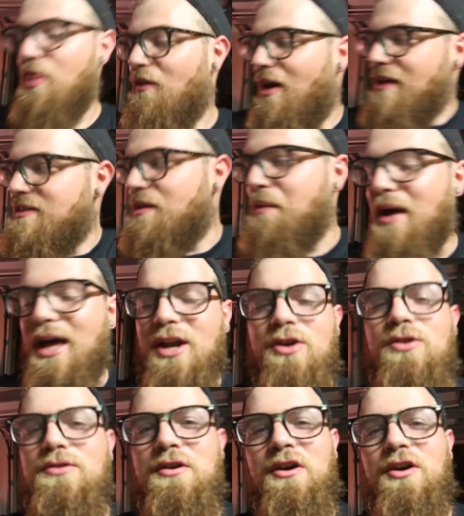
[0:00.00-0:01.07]
the last time I had a
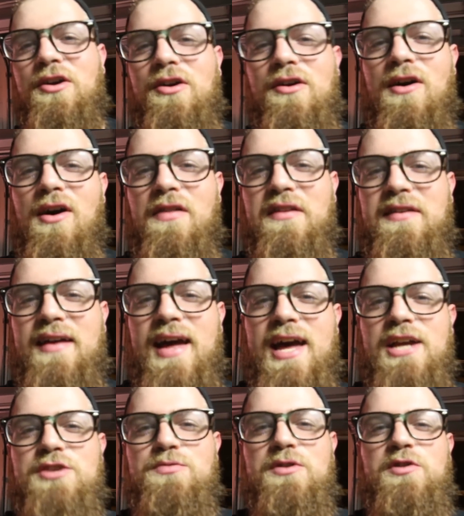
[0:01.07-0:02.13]
Hula Girl on the
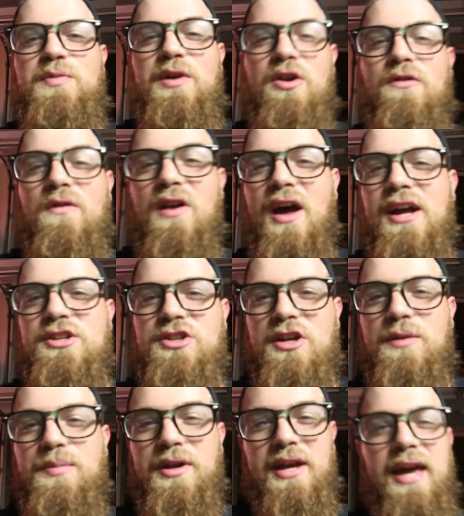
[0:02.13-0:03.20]
dash, we spent overnight
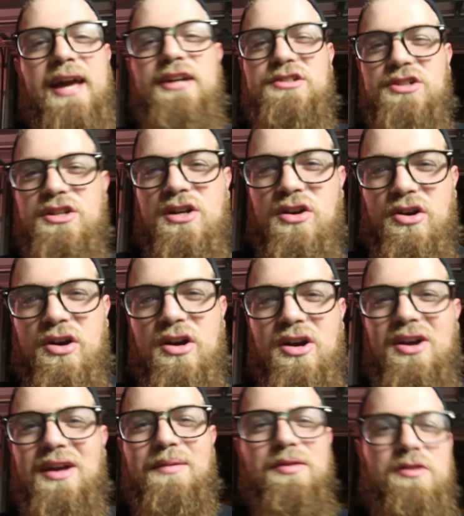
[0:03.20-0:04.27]
trying to put a cage in a
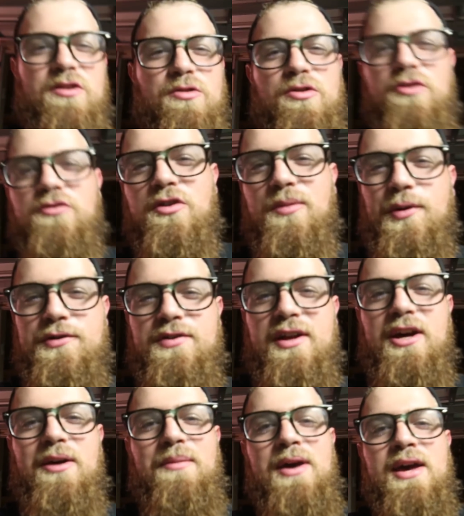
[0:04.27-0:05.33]
car and do a new turbo
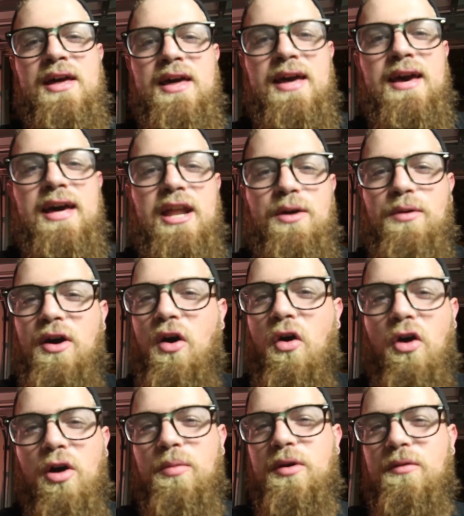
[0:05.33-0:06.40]
setup, and it went
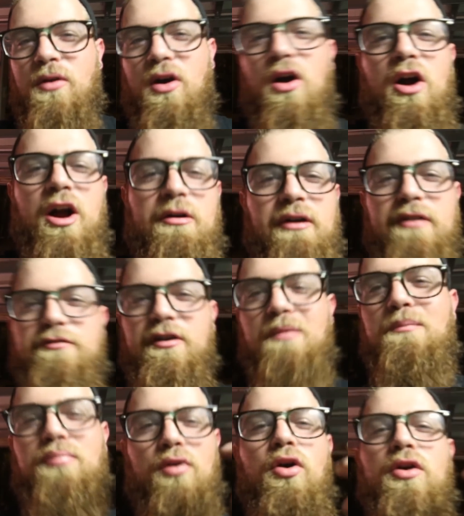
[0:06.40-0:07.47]
horribly wrong, and my
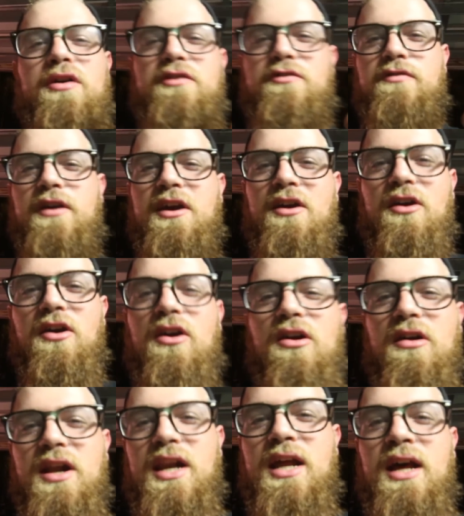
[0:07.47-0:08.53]
friend broke his
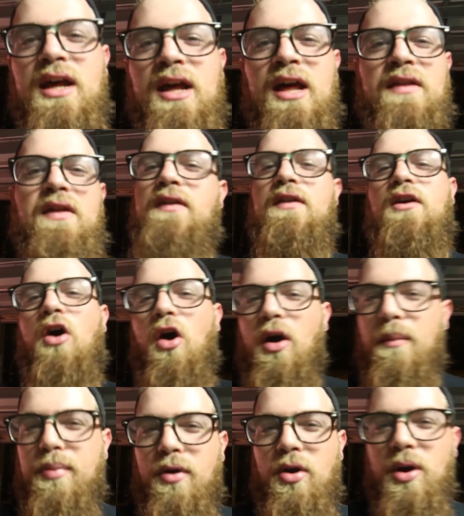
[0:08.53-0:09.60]
finger, and then the
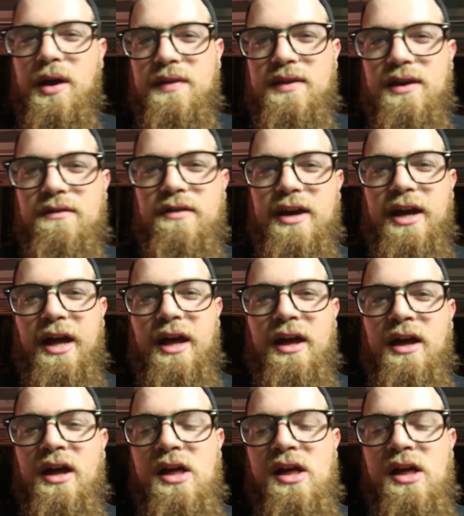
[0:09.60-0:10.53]
car broke at the event.